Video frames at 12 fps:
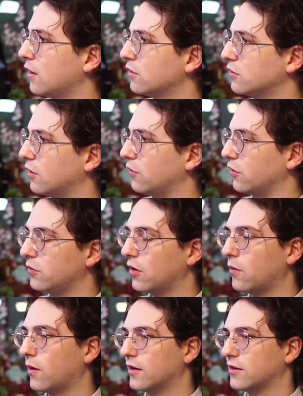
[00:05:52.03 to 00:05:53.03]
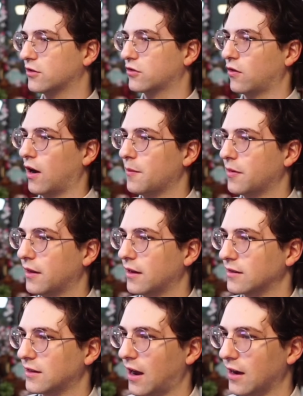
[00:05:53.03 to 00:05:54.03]
So you don't want to describe
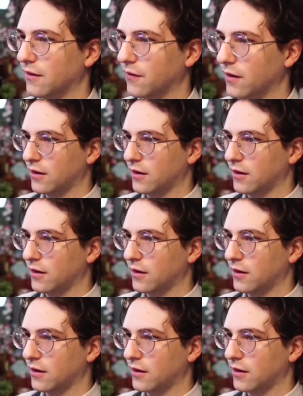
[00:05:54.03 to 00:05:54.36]
things kind of,